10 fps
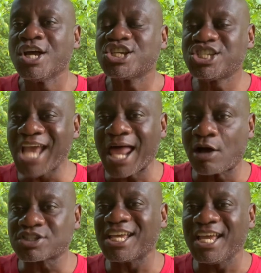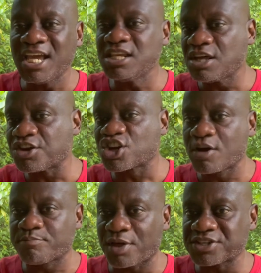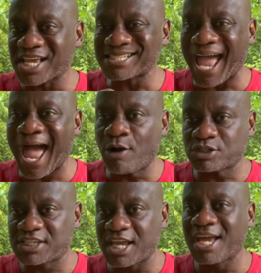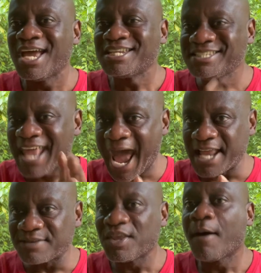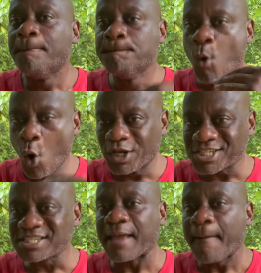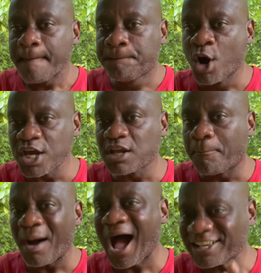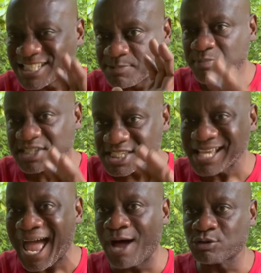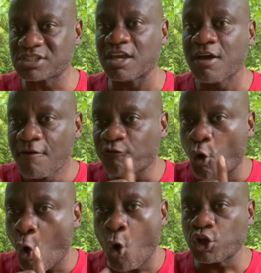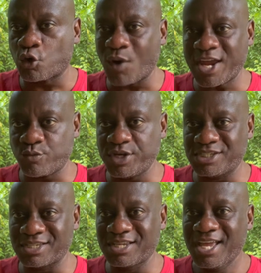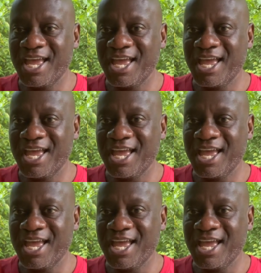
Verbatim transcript: Shout out to any of the good brothers that's out there that more or less like putting a positive message out there for all the right reason.